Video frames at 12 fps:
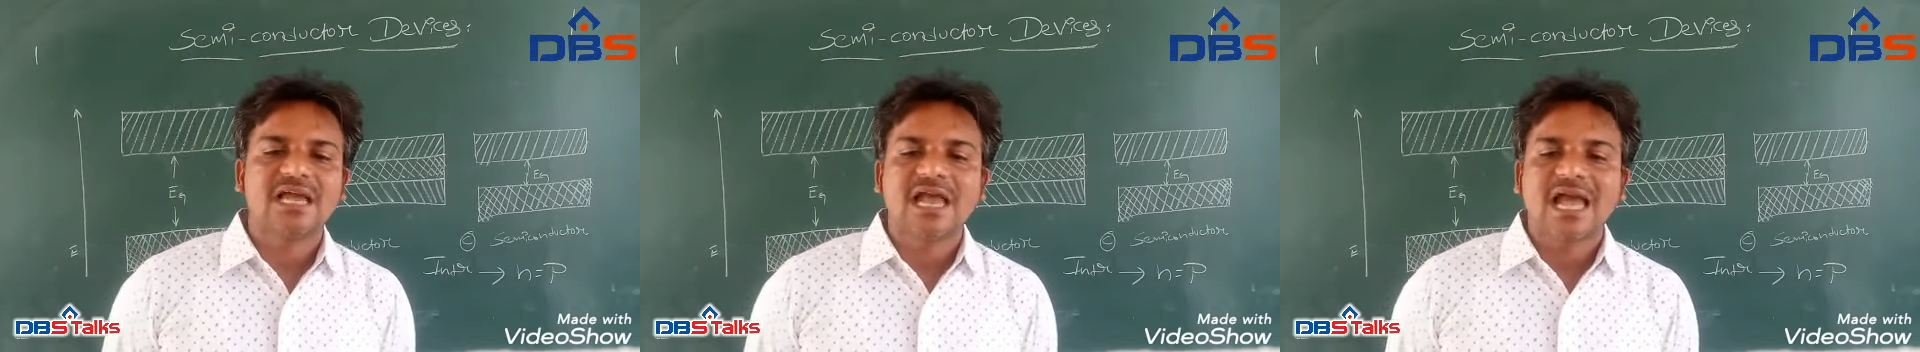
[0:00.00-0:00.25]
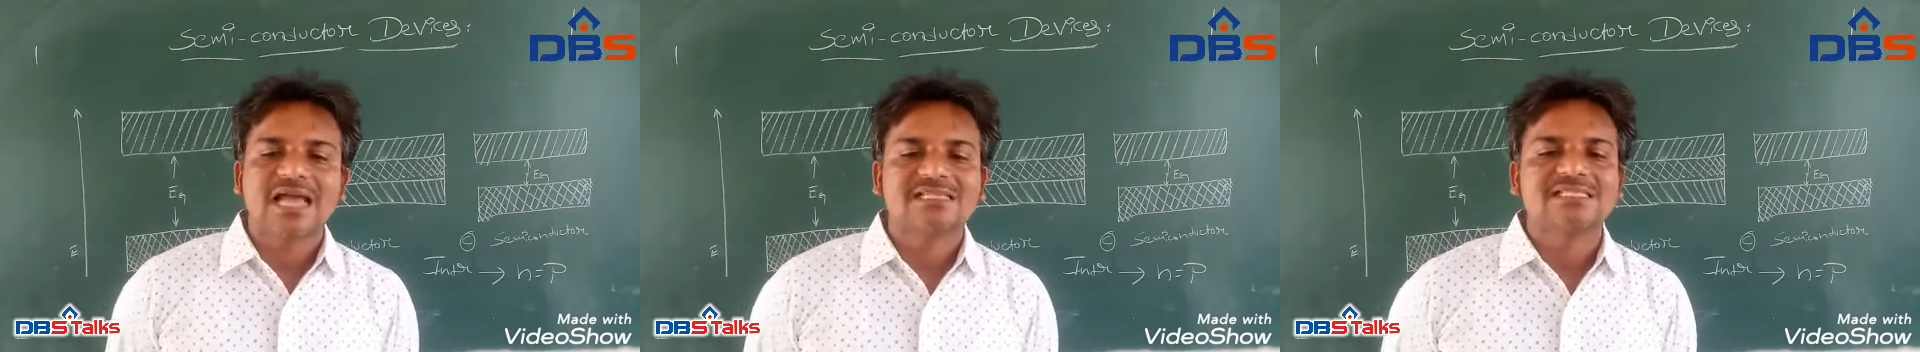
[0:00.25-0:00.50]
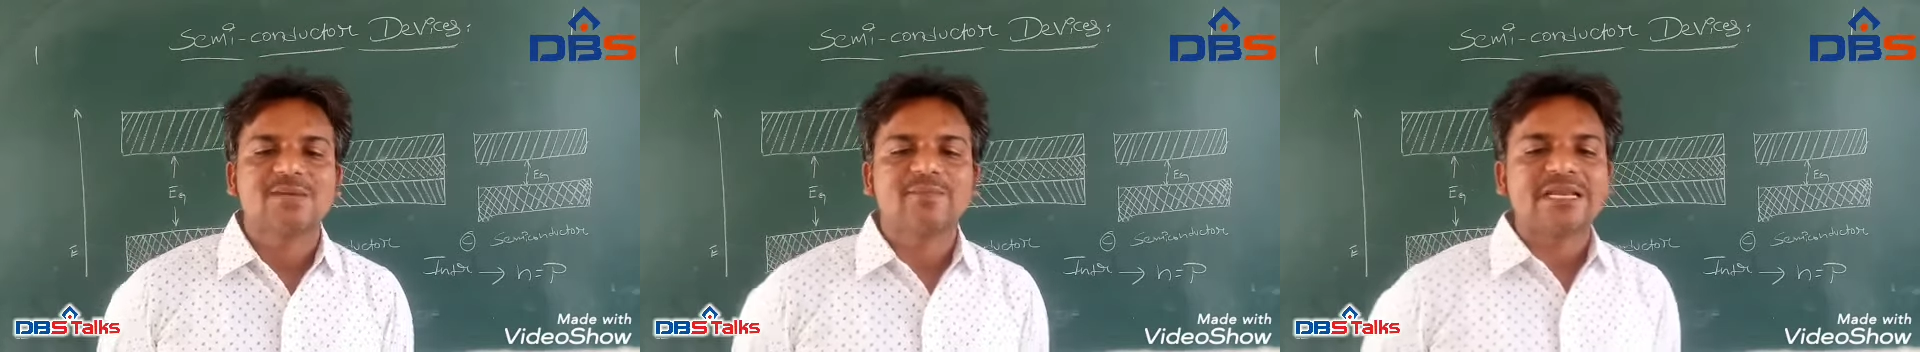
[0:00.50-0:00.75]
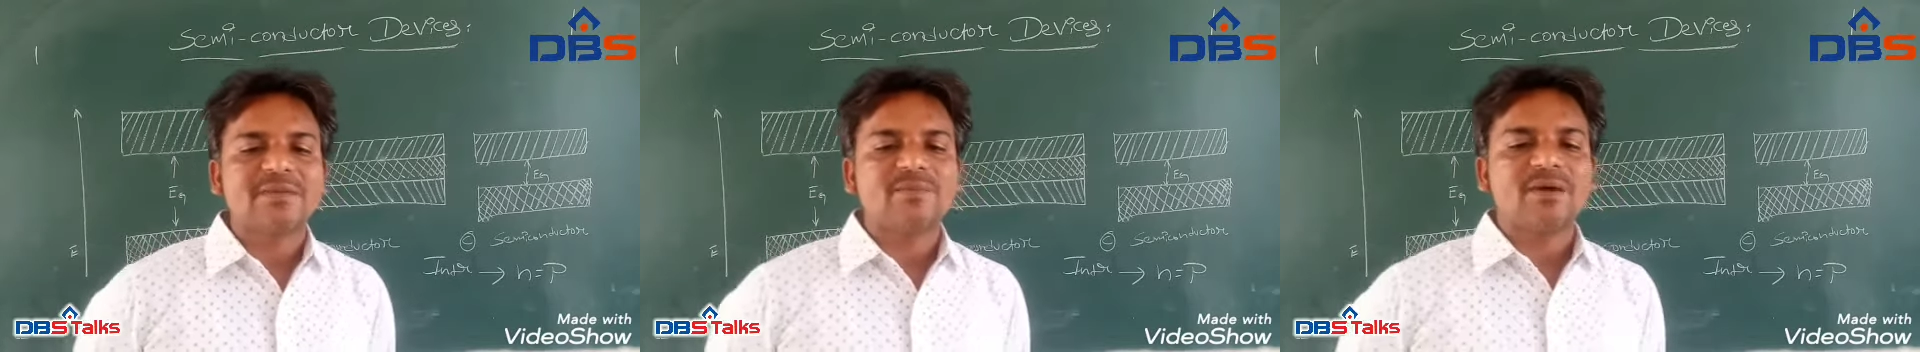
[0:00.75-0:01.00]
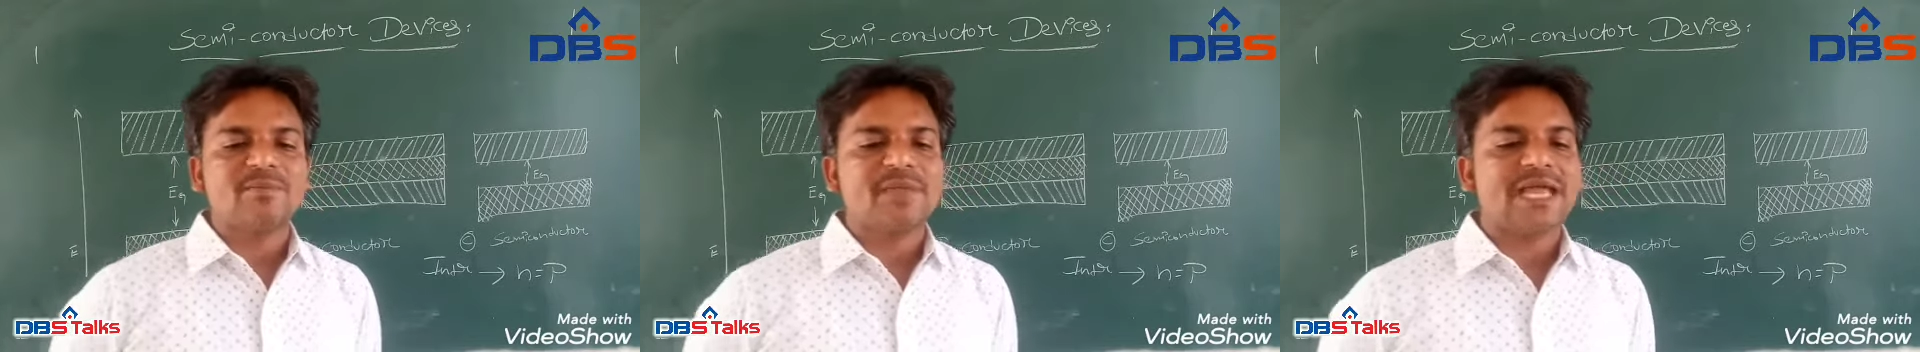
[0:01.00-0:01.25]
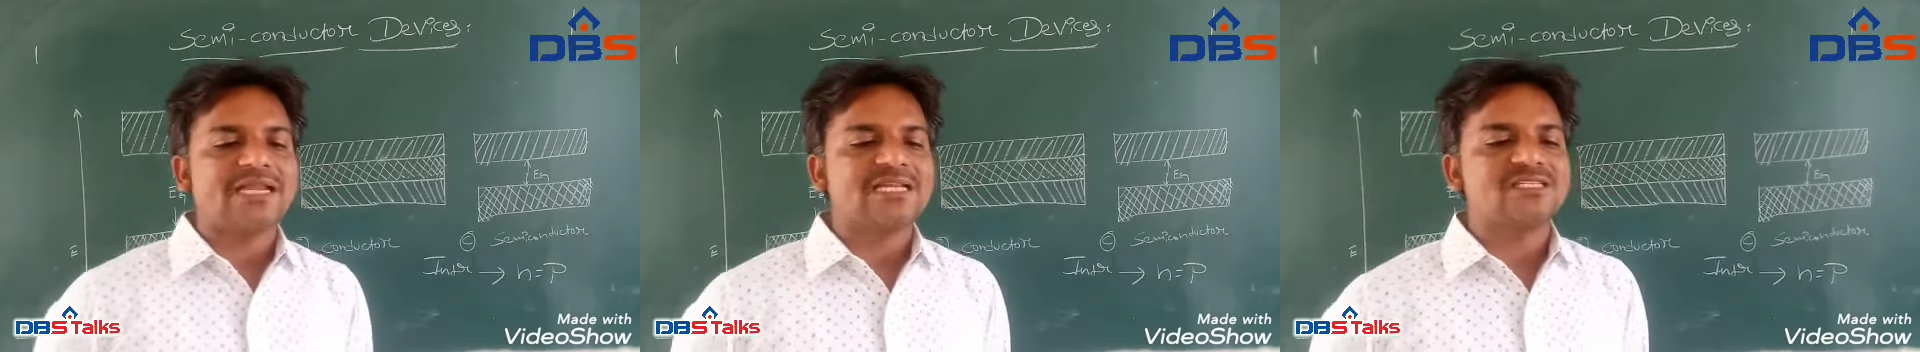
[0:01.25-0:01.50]
as the minimum
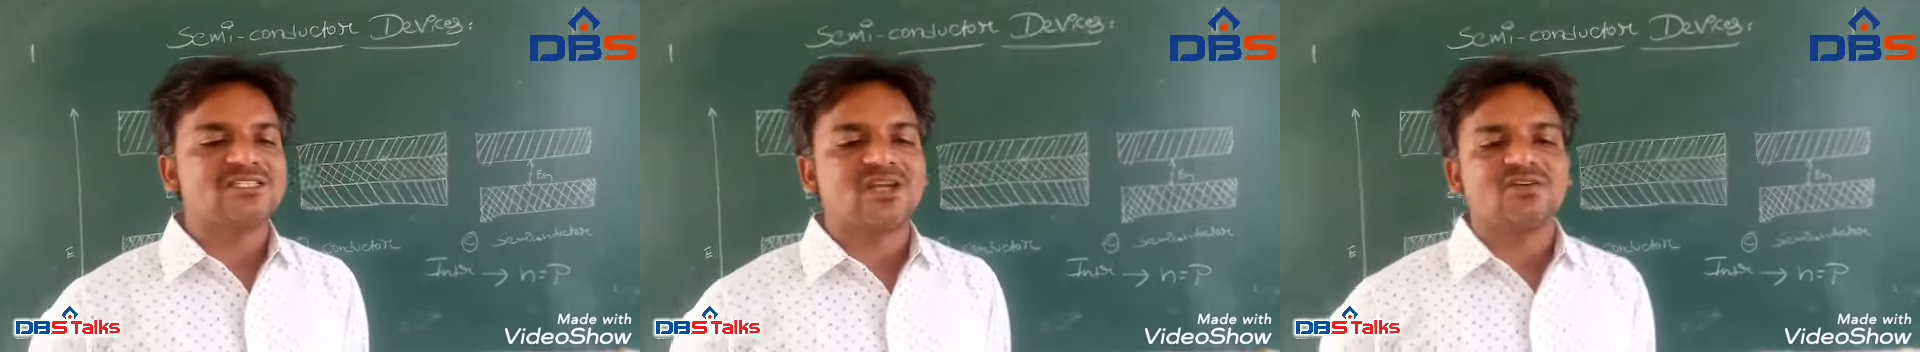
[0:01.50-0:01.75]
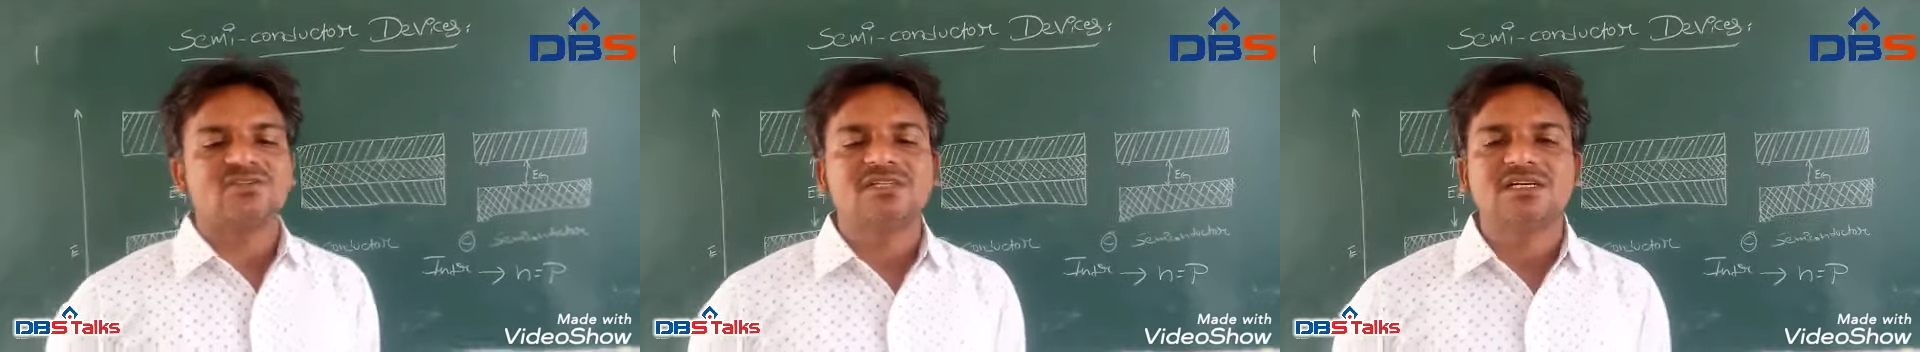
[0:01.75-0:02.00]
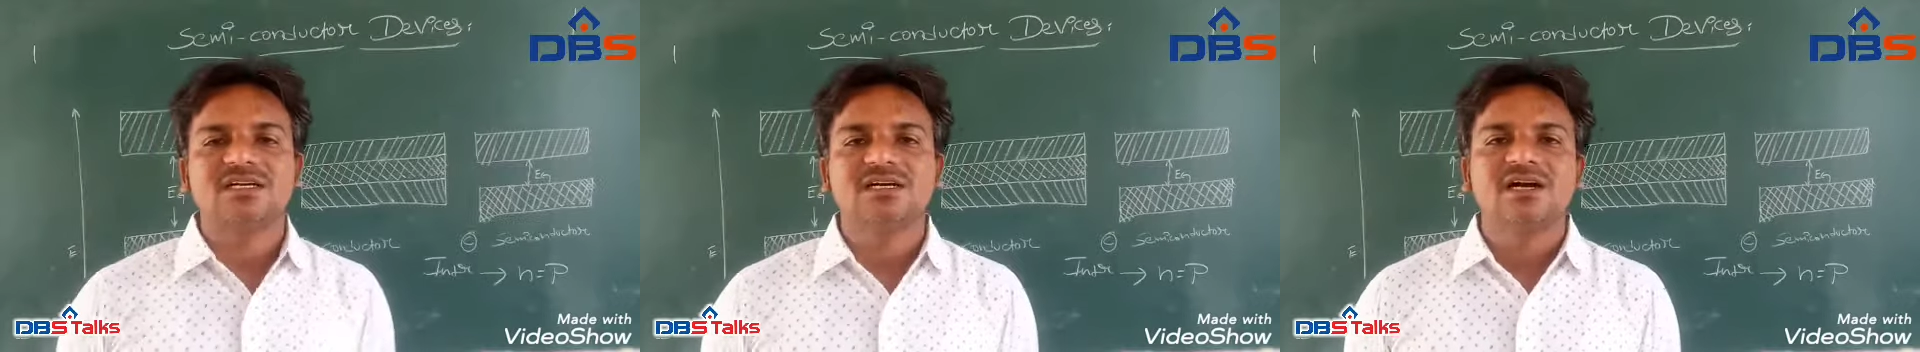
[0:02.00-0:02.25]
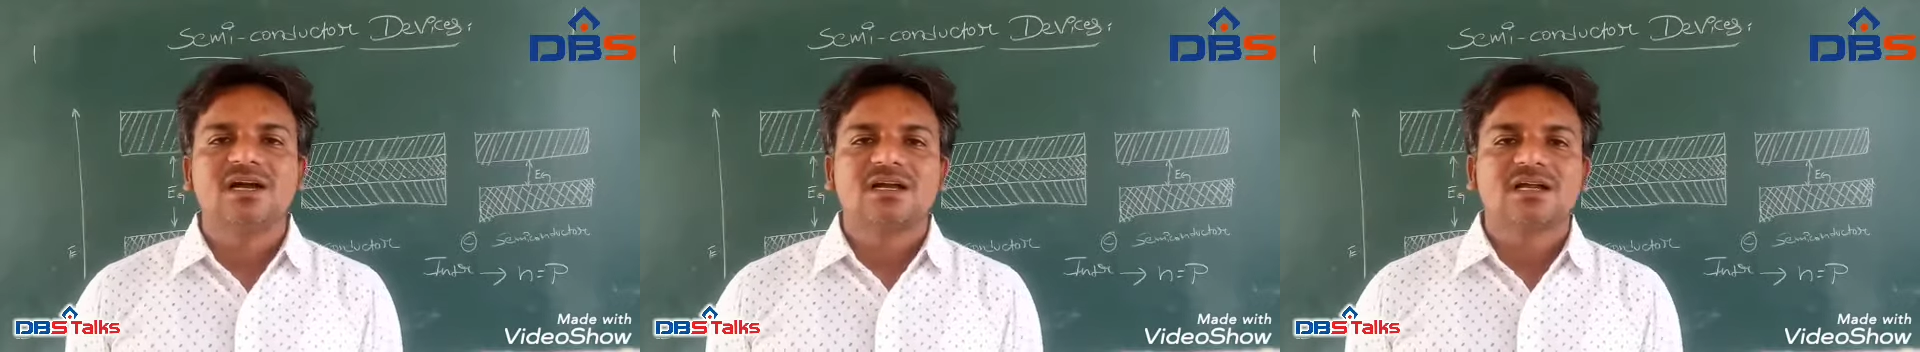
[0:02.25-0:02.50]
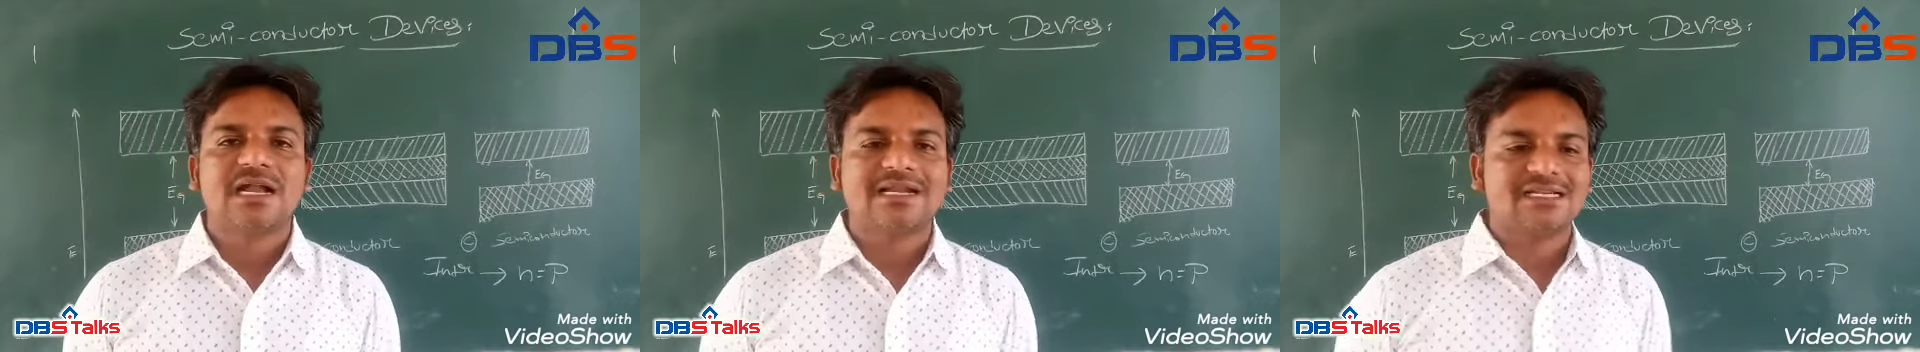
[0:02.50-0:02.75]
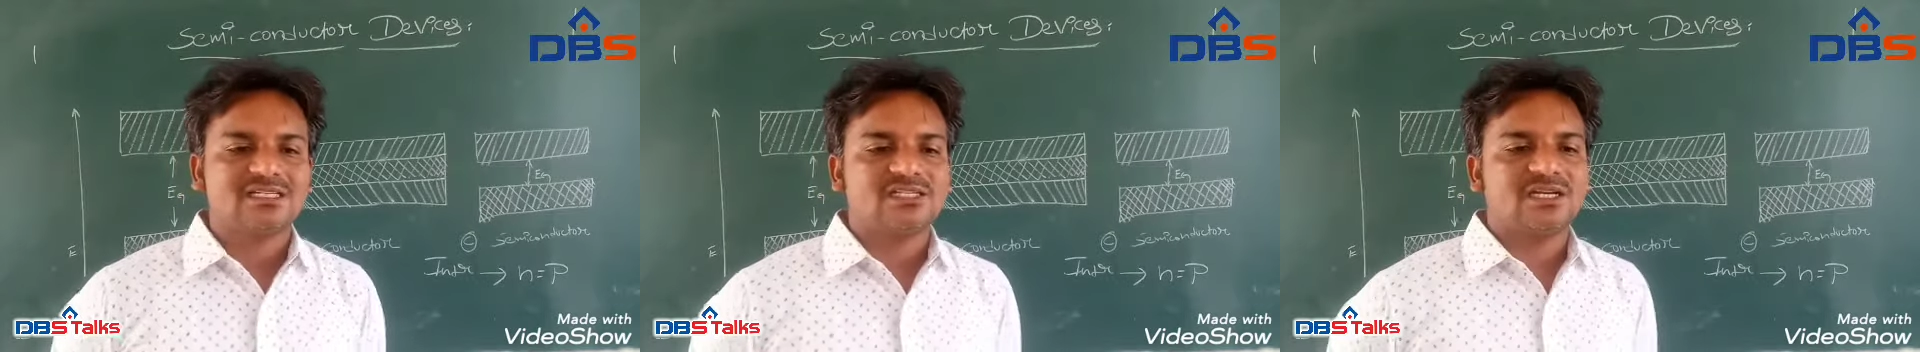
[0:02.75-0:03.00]
energy of the
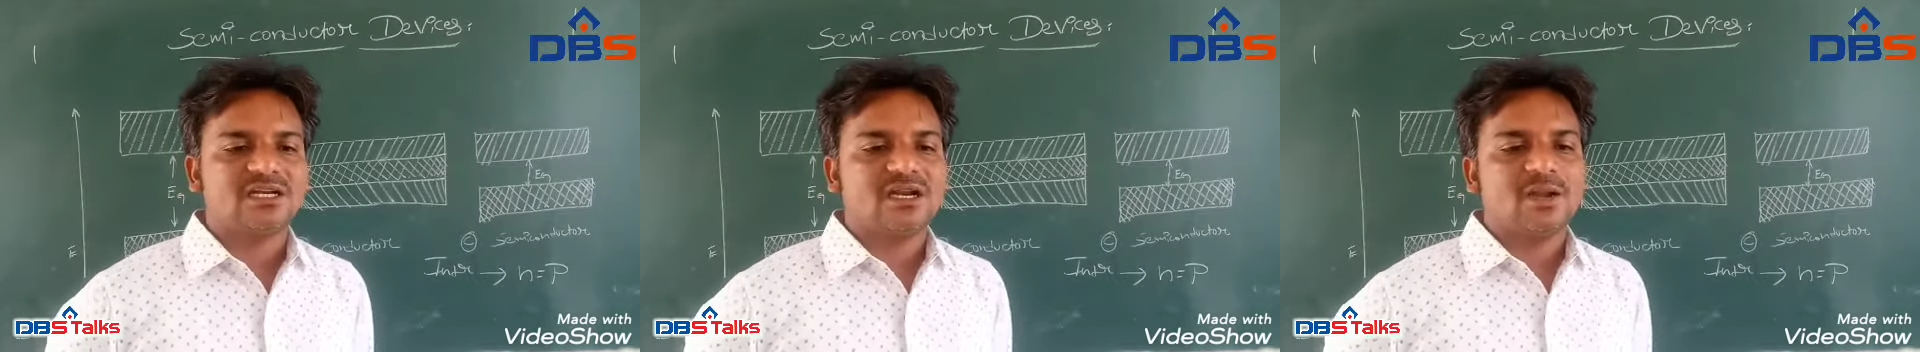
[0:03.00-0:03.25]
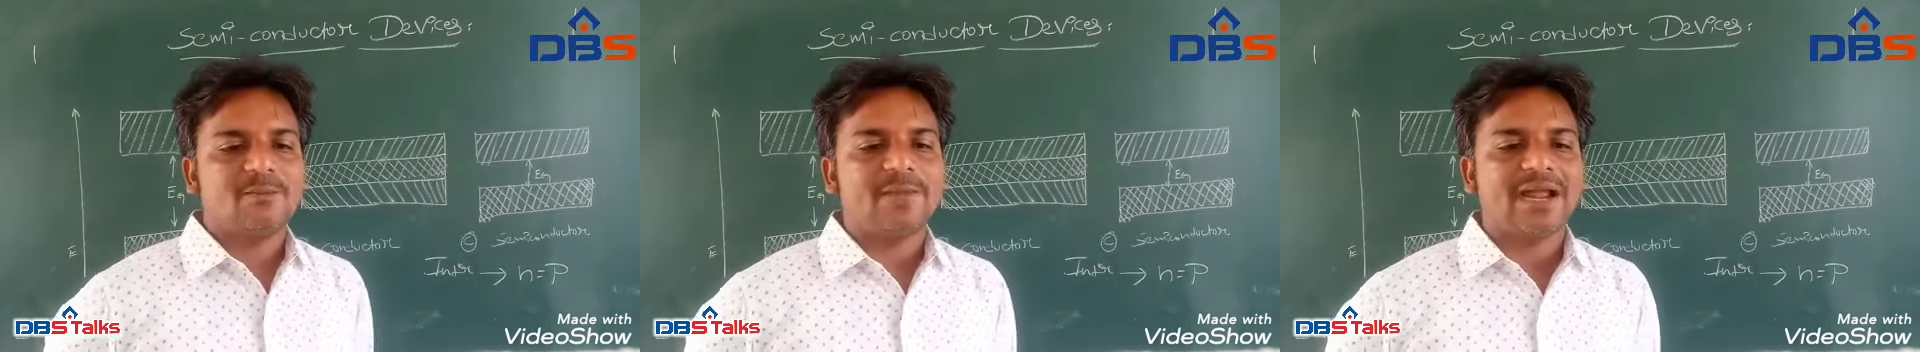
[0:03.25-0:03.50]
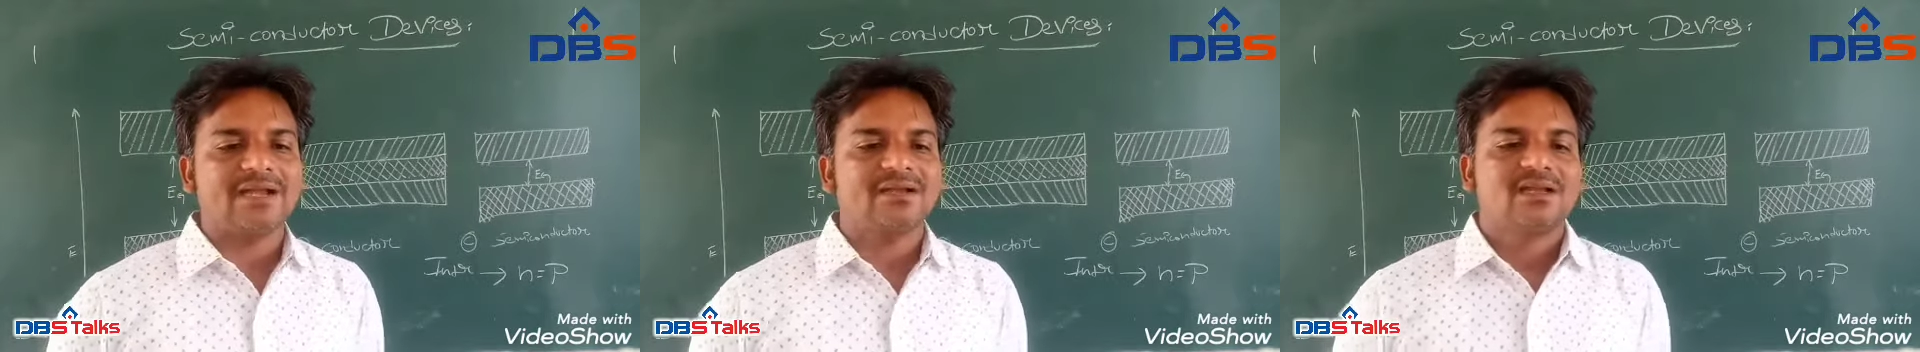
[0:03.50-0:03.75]
conduction band.